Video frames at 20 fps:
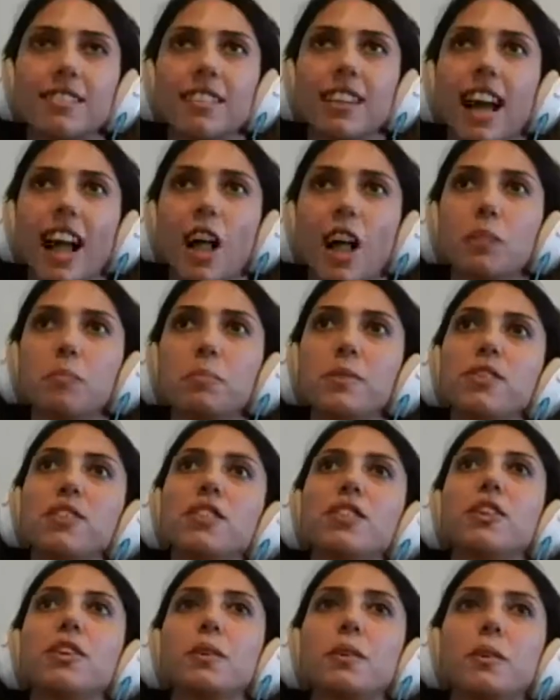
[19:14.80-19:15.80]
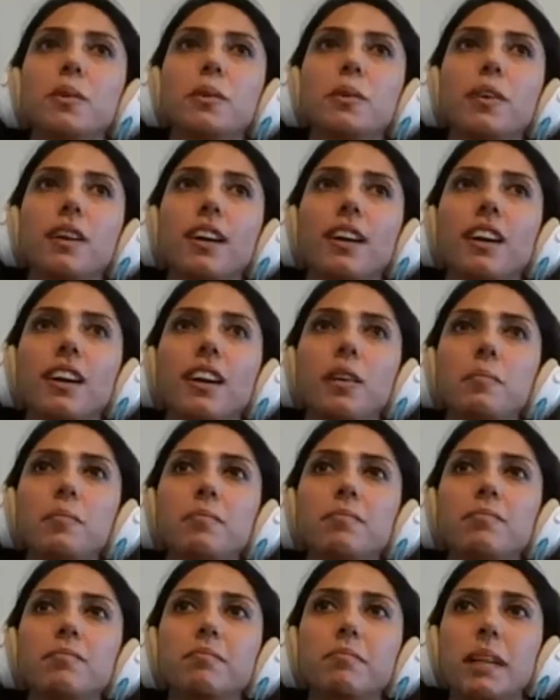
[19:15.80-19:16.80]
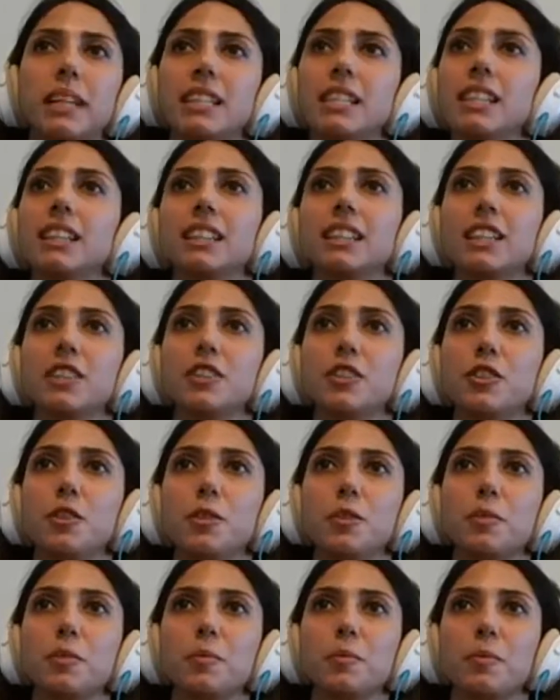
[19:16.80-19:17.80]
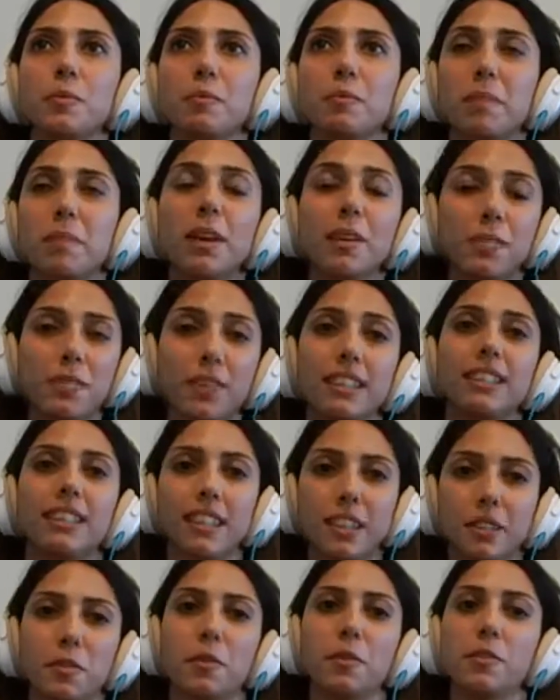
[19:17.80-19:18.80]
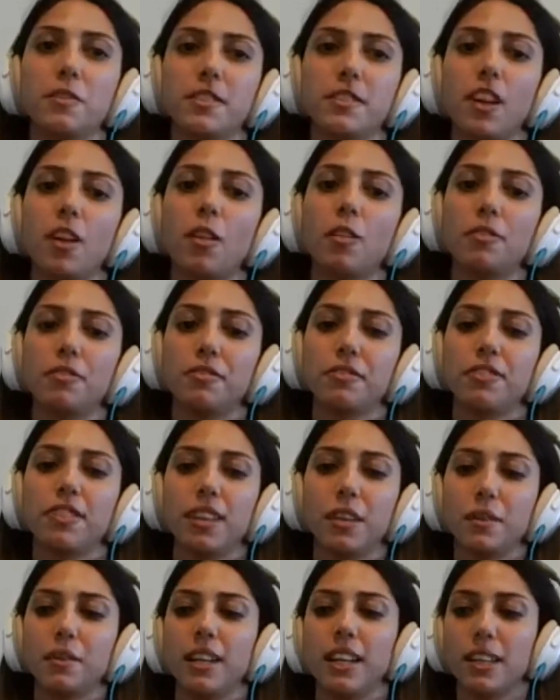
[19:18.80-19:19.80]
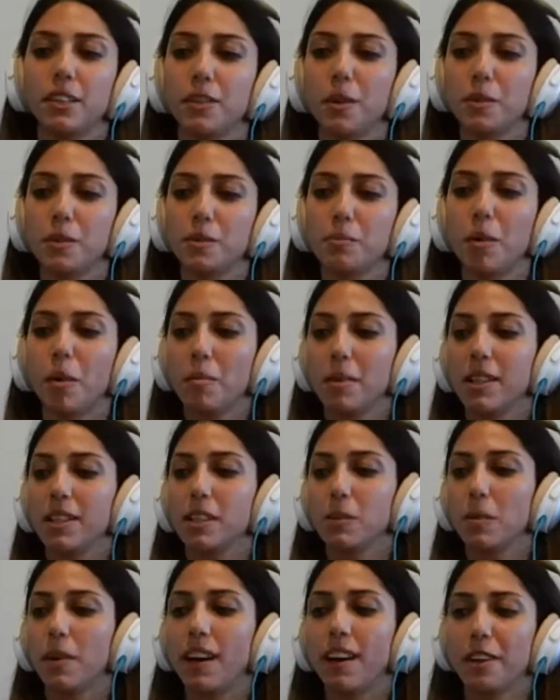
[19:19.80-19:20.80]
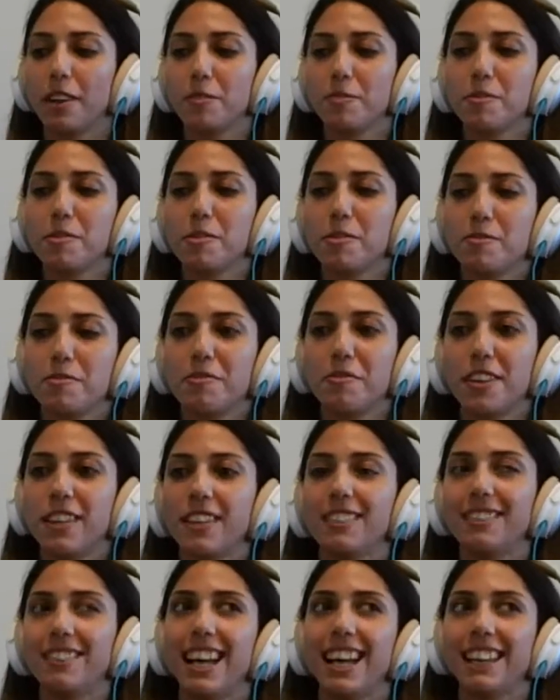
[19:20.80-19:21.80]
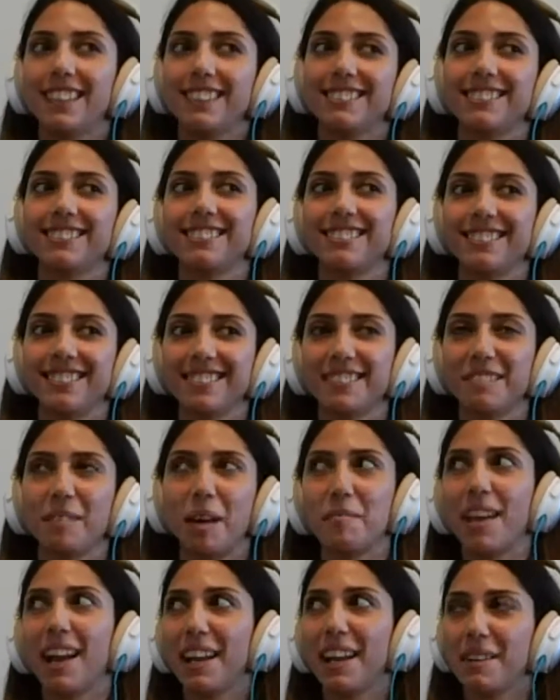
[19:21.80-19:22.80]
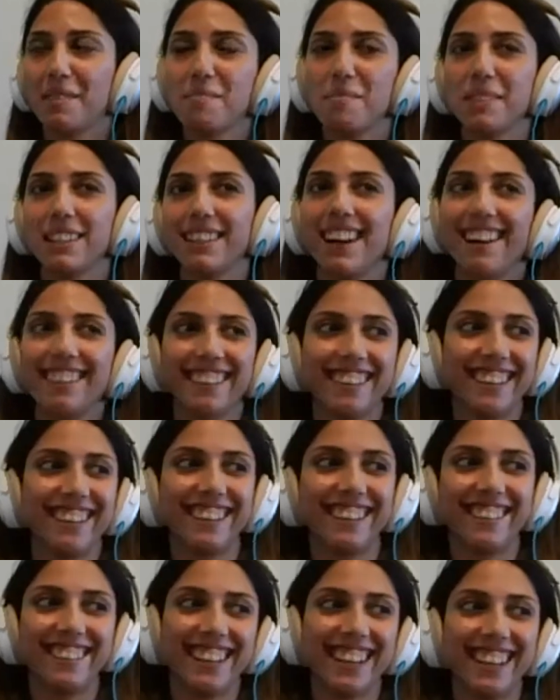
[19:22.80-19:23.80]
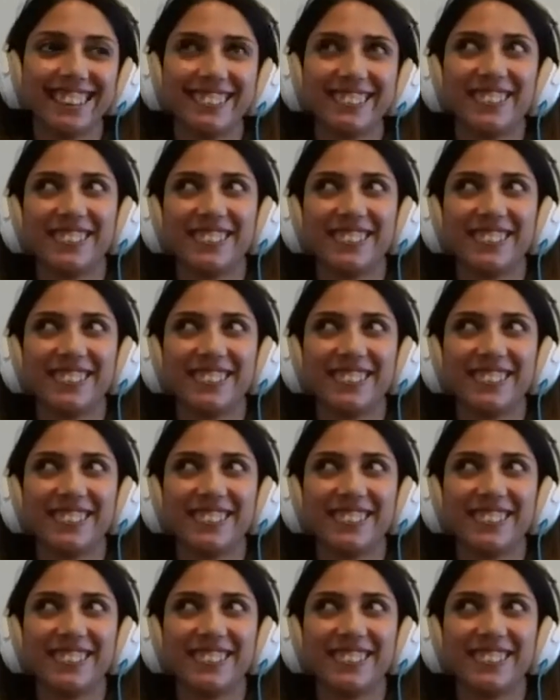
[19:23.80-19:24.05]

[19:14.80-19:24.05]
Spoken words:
helped you basically to be authentic to yourself during those moments where you would feel like, maybe I don't belong here, like